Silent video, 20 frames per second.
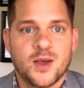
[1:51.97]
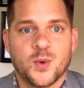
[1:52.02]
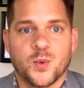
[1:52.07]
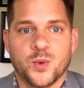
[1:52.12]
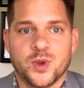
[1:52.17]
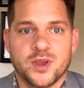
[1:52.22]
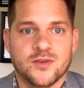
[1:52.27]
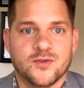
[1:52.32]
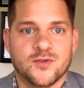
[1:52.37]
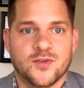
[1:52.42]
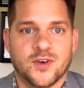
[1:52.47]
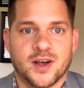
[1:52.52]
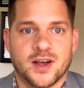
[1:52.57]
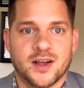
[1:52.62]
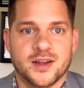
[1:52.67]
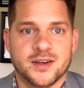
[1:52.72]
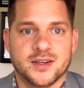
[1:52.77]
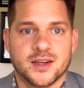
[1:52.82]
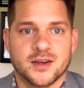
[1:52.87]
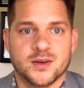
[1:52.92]
We've
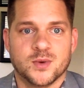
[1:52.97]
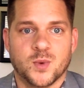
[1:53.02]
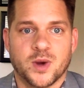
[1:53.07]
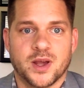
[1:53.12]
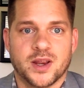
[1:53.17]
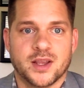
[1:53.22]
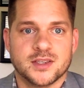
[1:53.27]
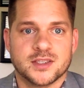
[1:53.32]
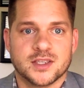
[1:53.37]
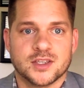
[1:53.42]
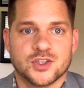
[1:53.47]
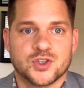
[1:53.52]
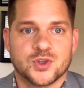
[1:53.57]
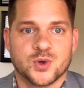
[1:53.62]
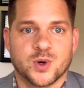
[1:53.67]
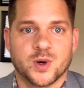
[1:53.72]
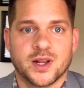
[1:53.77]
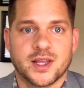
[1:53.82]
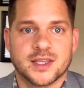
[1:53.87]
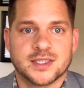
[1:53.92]
done weddings as
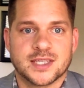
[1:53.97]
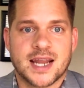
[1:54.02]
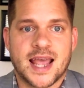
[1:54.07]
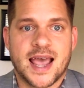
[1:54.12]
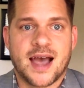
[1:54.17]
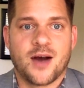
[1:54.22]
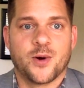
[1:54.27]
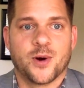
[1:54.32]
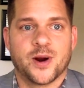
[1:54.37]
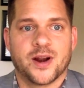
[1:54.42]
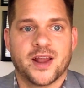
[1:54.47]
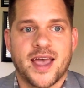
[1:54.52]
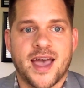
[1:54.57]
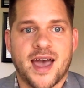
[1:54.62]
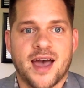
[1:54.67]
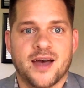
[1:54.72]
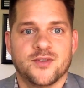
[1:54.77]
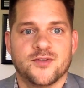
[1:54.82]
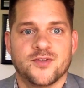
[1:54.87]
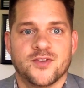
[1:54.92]
short as an hour and a
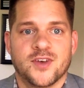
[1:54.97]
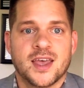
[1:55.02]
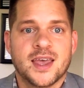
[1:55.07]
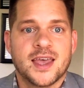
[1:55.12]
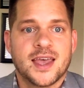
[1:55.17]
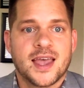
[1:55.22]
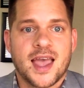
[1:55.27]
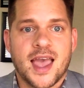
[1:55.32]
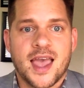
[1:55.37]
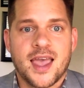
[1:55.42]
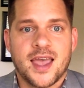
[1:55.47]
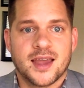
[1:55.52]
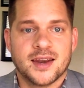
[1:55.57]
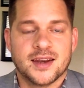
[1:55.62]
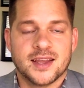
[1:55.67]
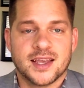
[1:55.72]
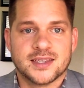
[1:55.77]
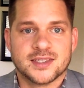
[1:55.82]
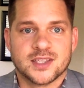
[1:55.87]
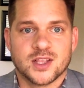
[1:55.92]
half
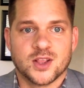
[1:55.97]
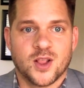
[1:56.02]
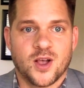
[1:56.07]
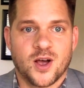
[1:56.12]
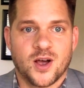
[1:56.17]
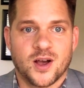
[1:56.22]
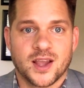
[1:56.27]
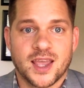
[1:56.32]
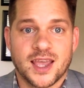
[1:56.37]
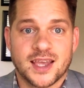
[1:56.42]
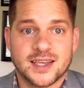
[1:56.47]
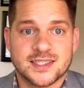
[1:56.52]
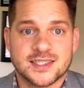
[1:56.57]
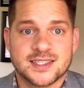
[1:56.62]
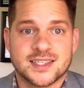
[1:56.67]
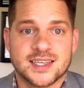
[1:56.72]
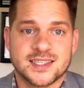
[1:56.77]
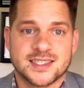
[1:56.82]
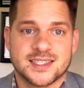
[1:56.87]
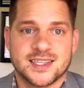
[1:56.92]
and as long as
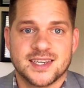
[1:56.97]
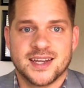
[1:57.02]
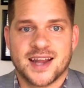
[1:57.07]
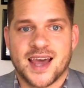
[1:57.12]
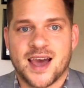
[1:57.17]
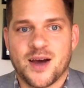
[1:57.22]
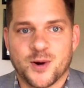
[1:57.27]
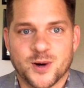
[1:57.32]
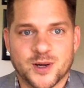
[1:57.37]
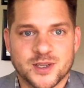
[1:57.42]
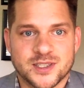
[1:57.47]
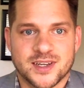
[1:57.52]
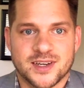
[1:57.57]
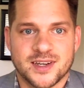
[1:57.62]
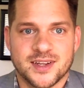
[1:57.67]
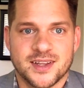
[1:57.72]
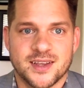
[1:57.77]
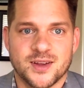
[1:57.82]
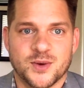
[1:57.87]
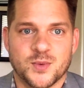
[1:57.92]
16 hours
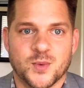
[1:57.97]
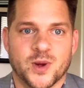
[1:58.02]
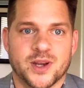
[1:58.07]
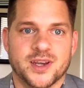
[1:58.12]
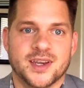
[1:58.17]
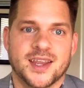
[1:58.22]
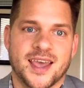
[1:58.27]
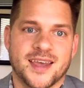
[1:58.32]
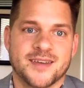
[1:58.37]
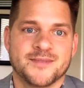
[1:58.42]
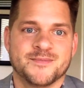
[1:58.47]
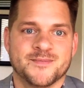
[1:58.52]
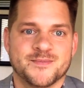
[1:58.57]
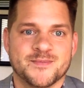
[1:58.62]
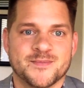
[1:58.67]
in one day.